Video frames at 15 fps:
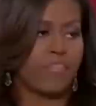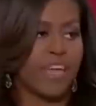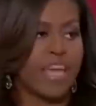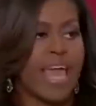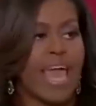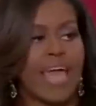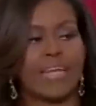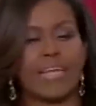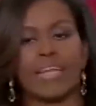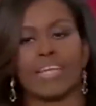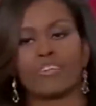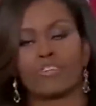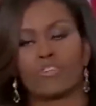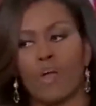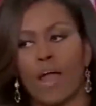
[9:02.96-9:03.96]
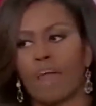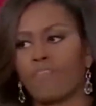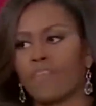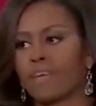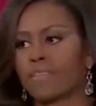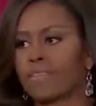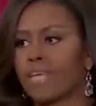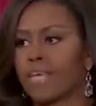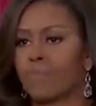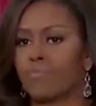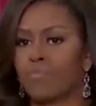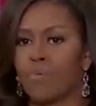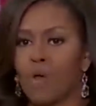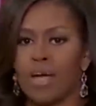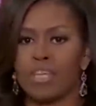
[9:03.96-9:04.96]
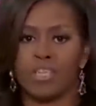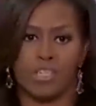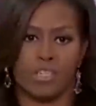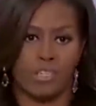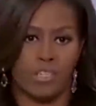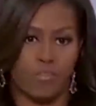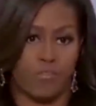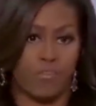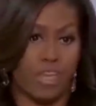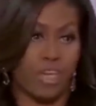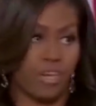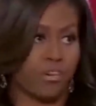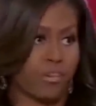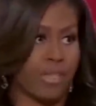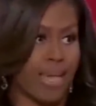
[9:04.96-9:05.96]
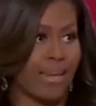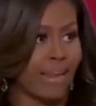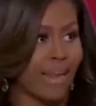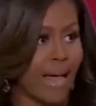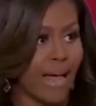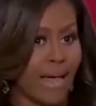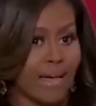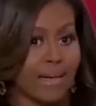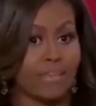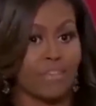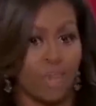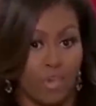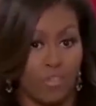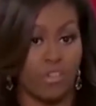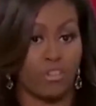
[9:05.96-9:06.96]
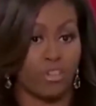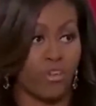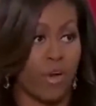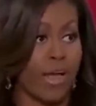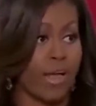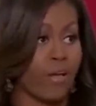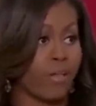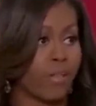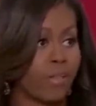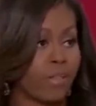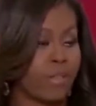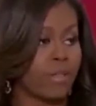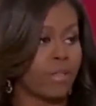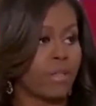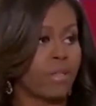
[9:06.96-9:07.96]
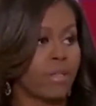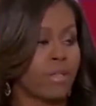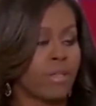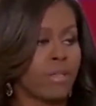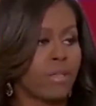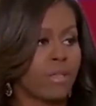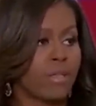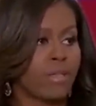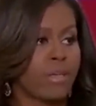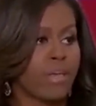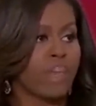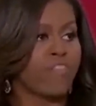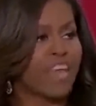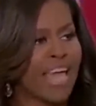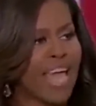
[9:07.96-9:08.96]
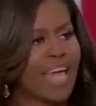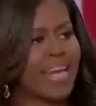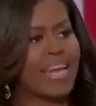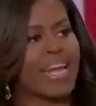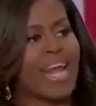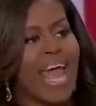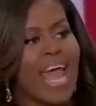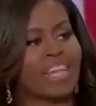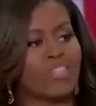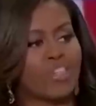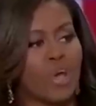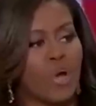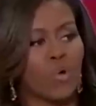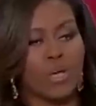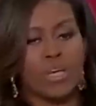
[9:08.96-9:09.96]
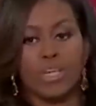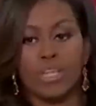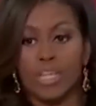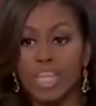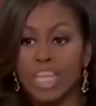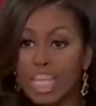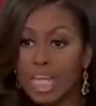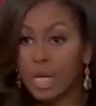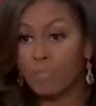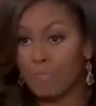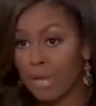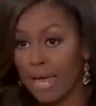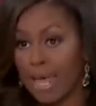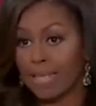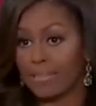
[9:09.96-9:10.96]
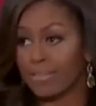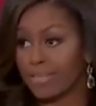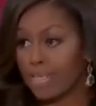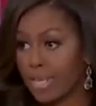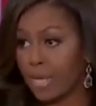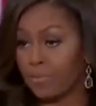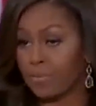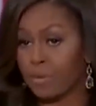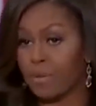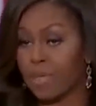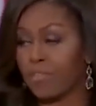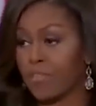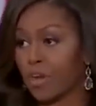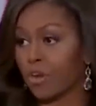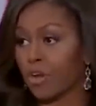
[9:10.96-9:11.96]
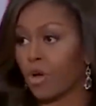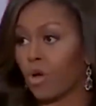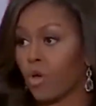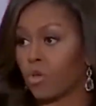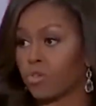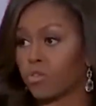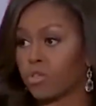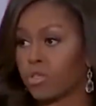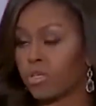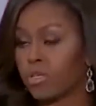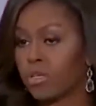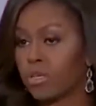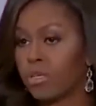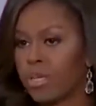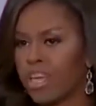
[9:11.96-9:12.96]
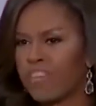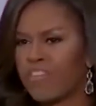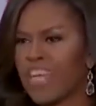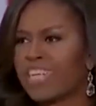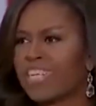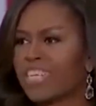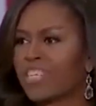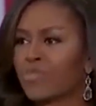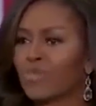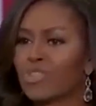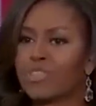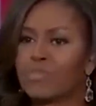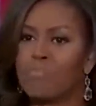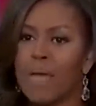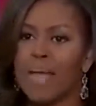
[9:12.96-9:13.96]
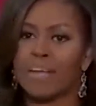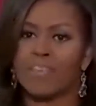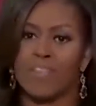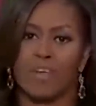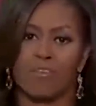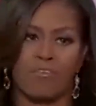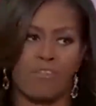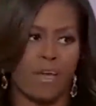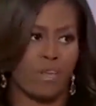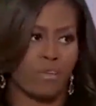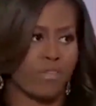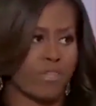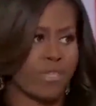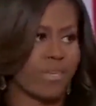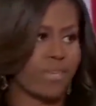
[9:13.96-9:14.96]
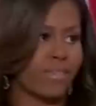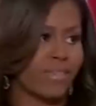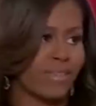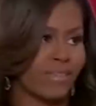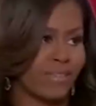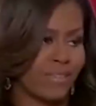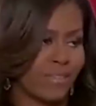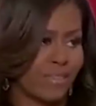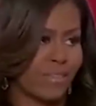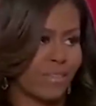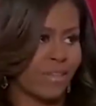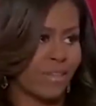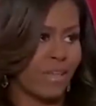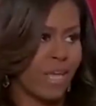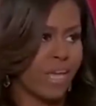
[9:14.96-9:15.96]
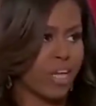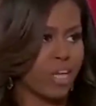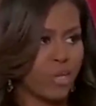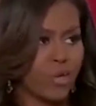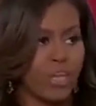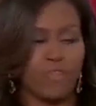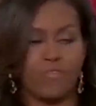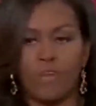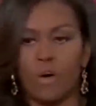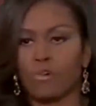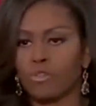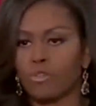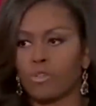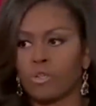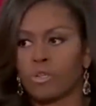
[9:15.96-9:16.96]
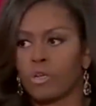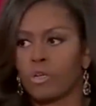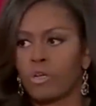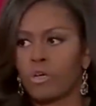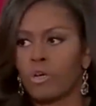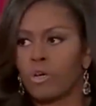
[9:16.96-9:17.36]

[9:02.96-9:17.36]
if a candidate traffics in prejudice, fears, and lies on the trail, if a candidate has no clear plans to implement their goals, if they disrespect their fellow citizens, including folks